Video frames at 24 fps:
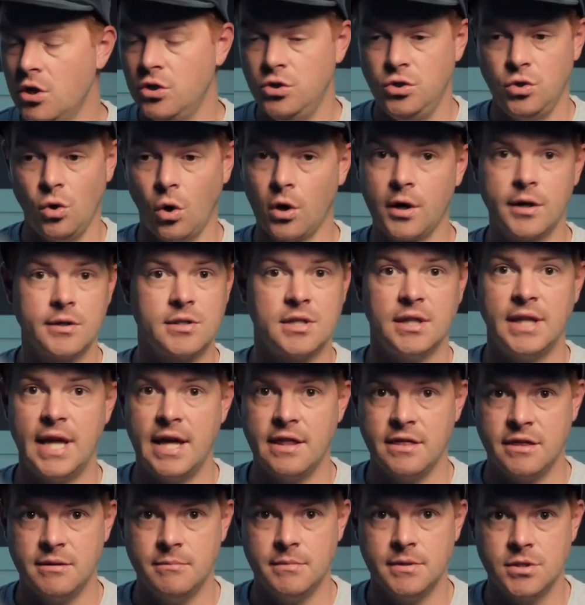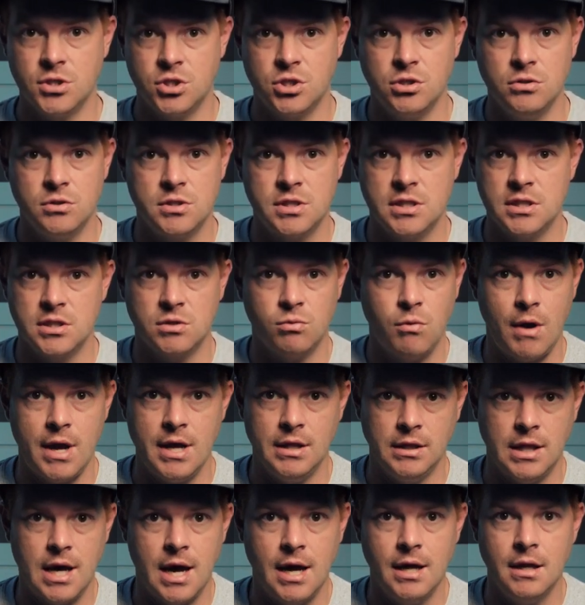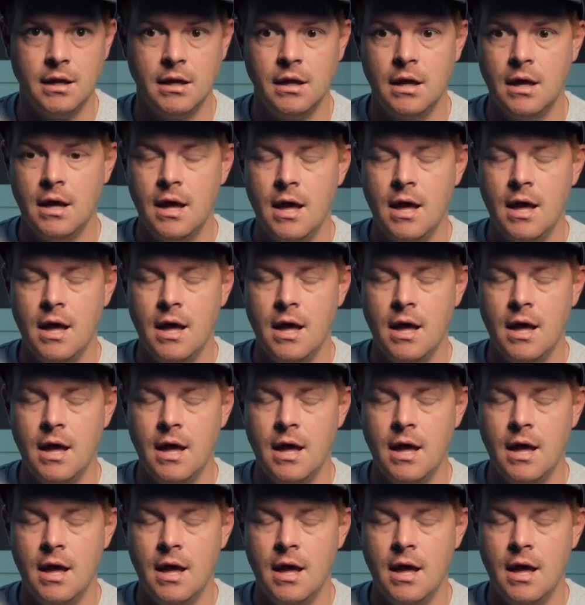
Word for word: Yorgos Lanthimos shoots this way a lot.